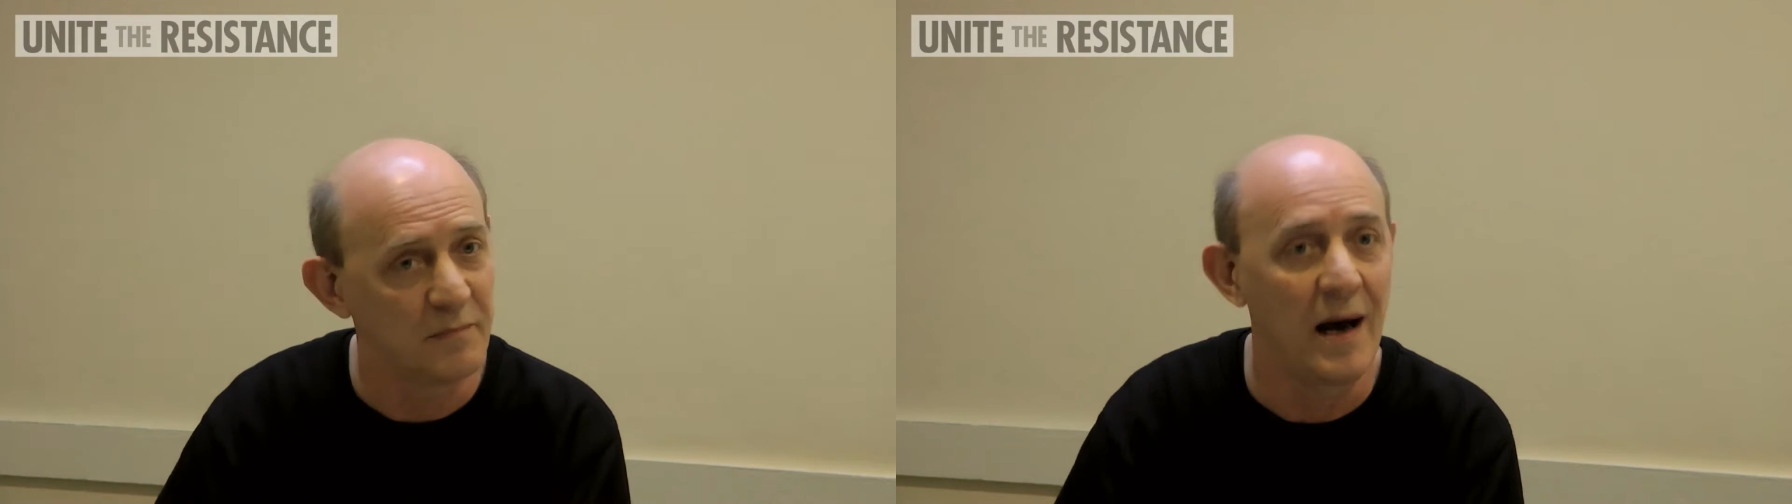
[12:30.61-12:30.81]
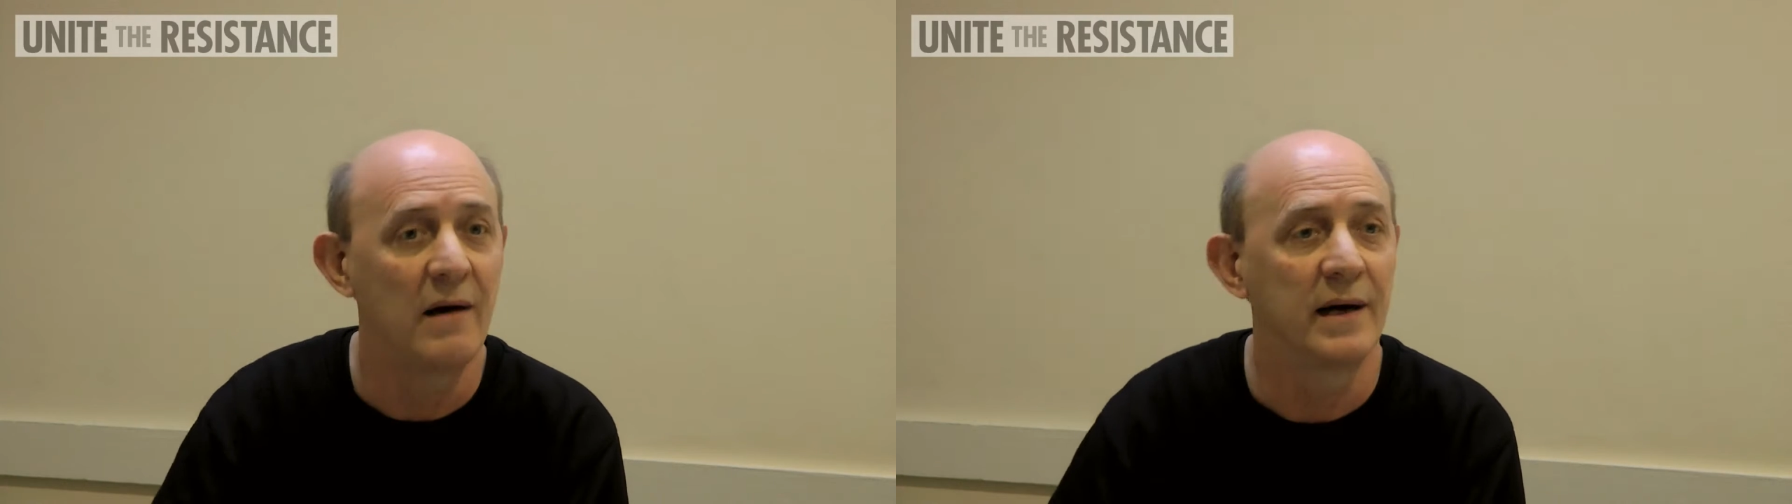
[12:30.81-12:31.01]

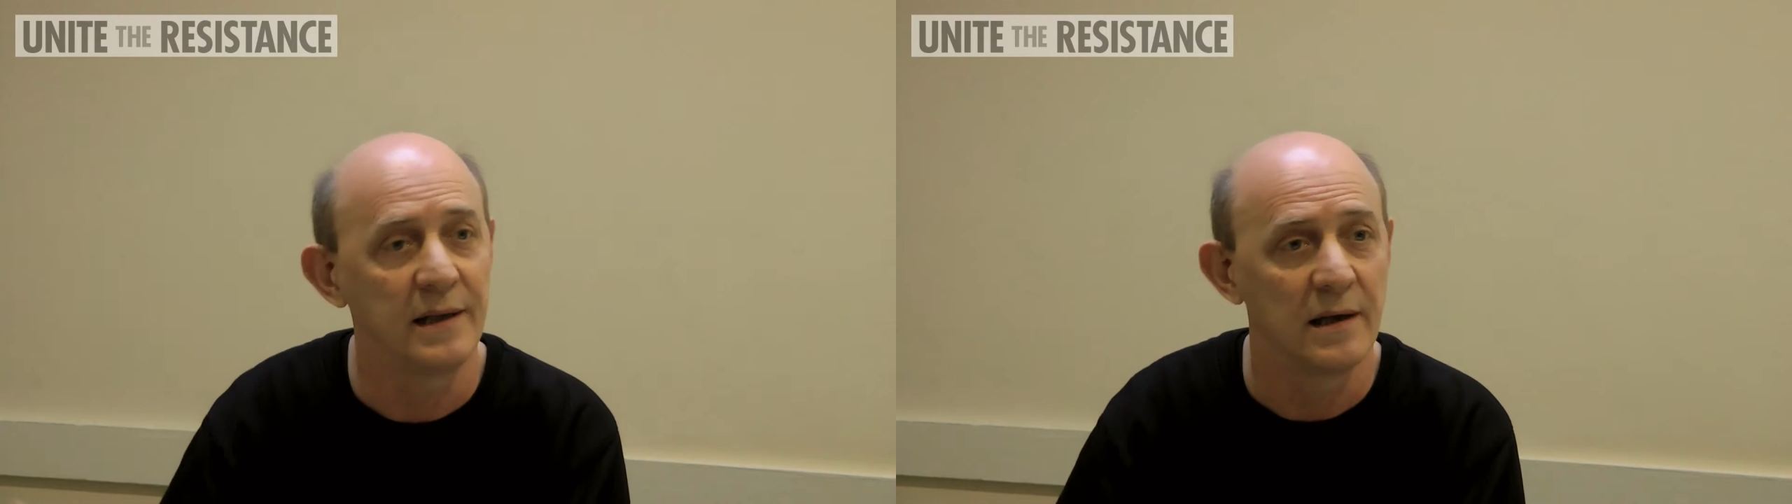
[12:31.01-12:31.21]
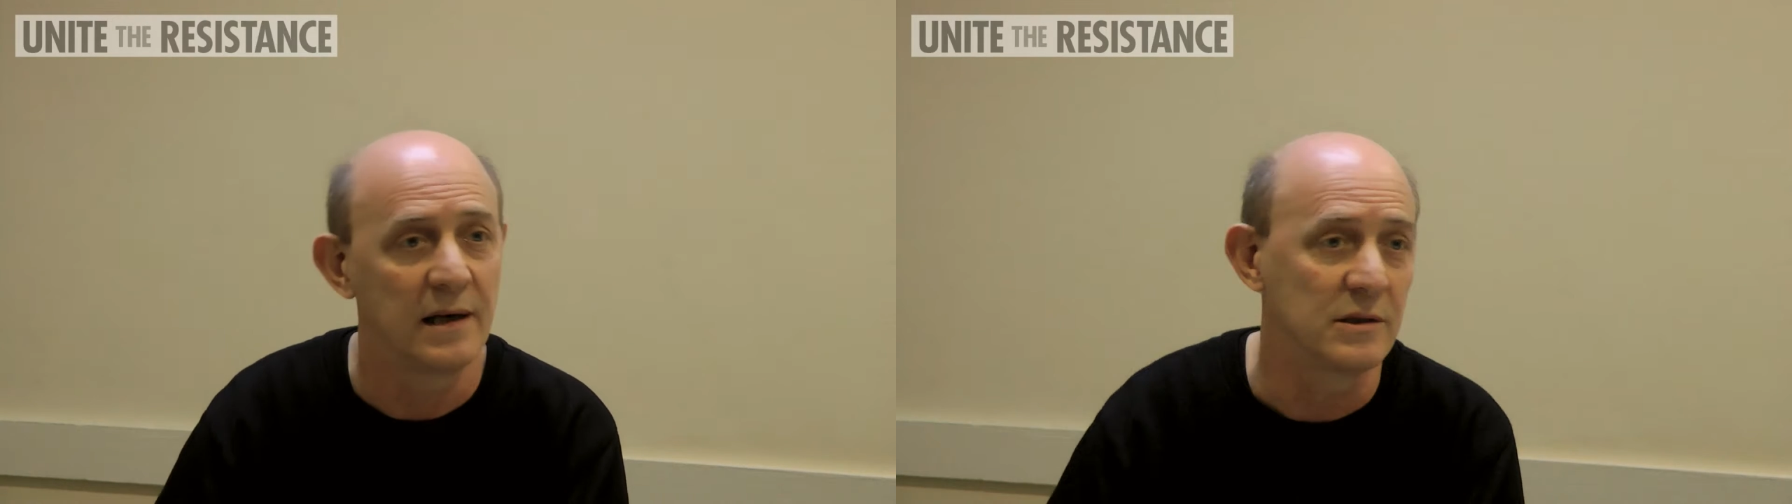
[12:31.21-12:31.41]
of
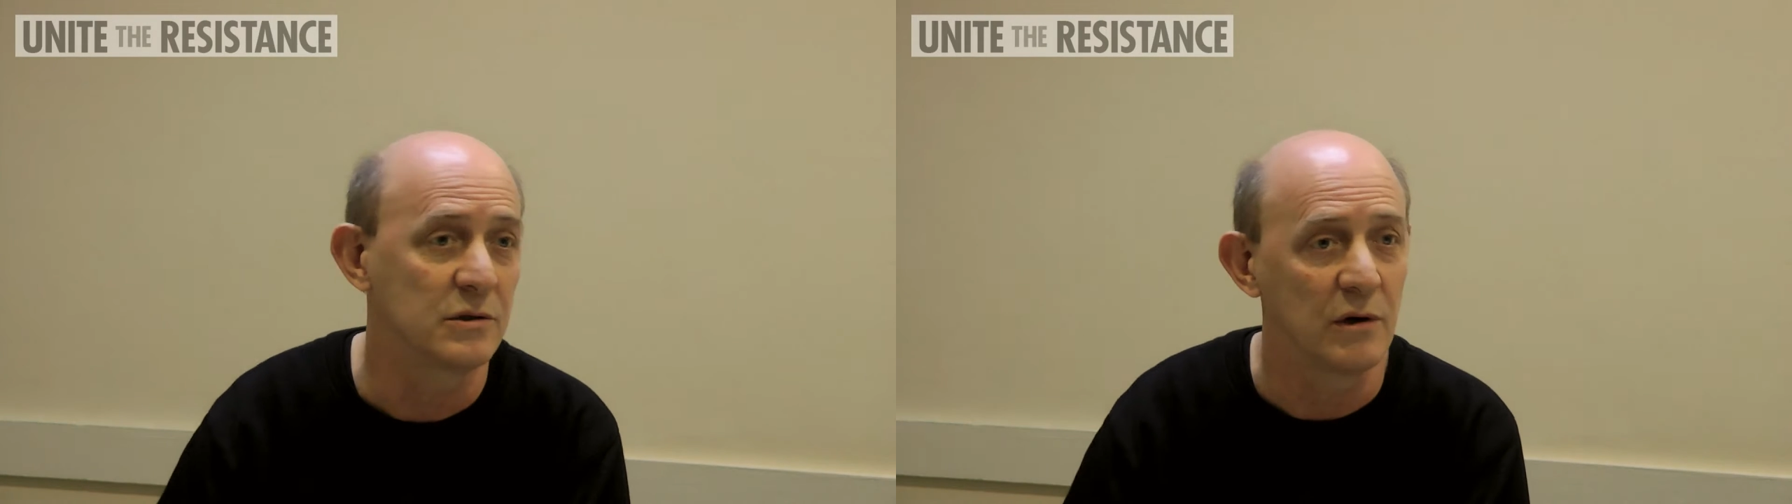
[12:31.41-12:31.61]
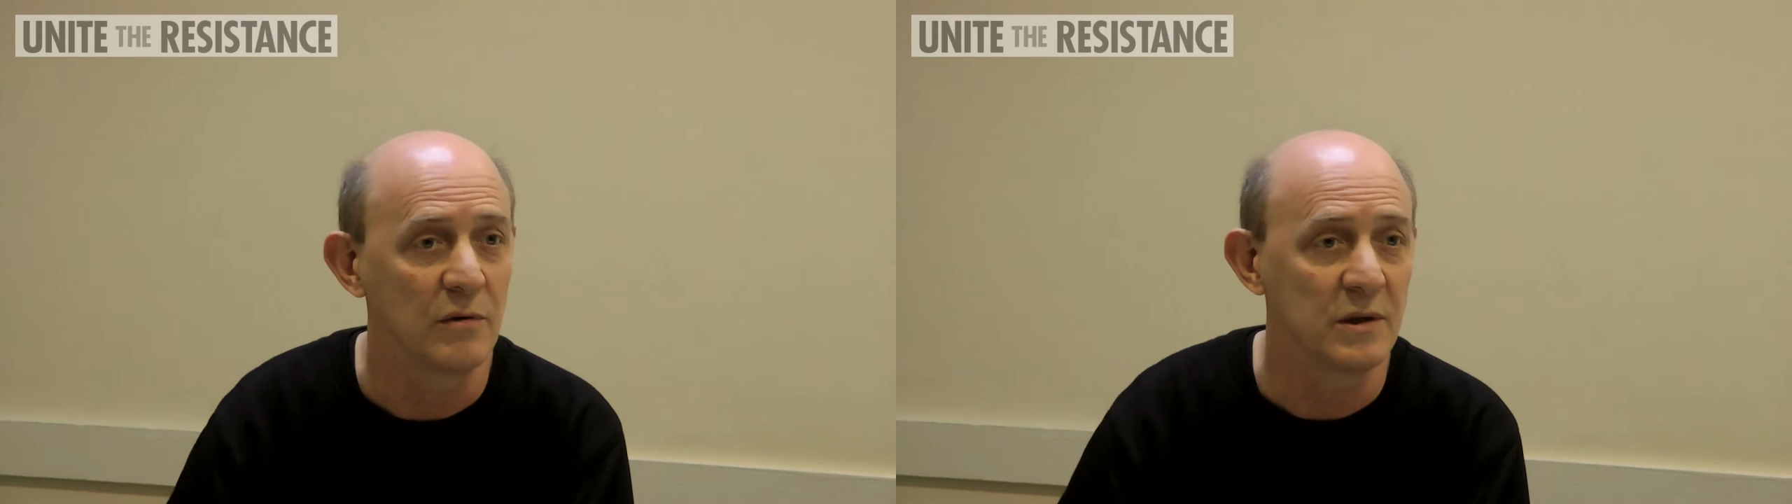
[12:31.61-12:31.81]
balloting and
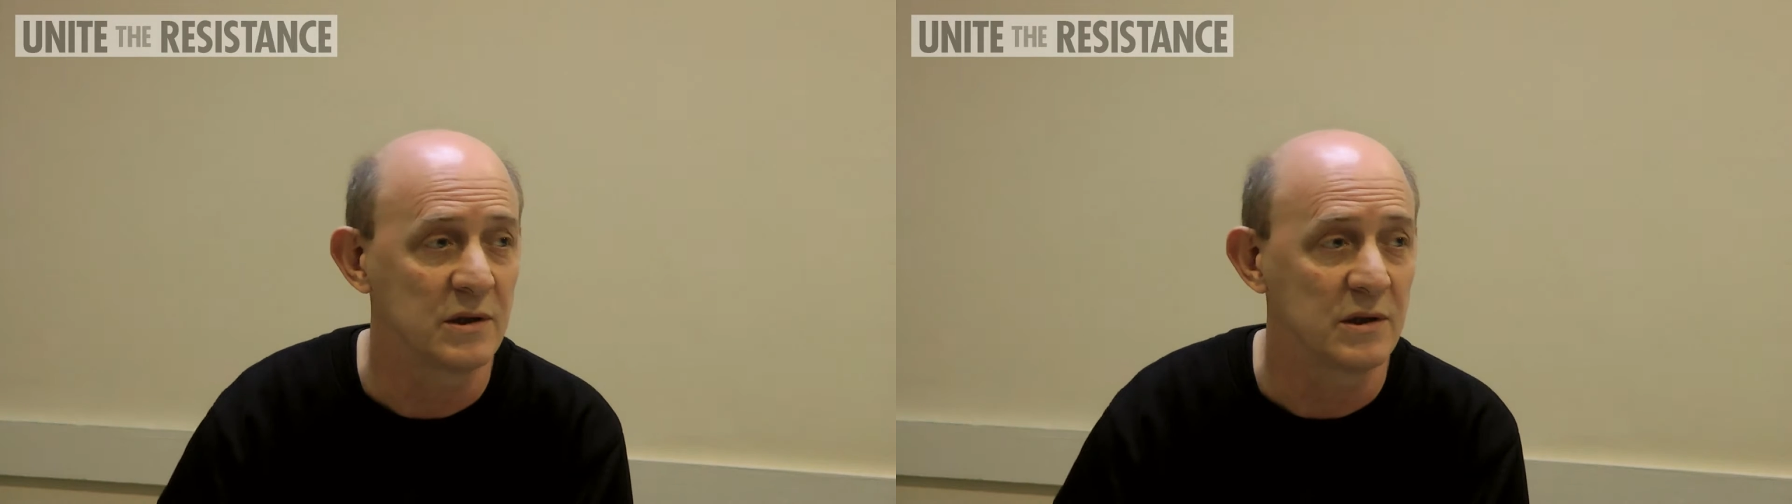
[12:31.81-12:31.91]
so on,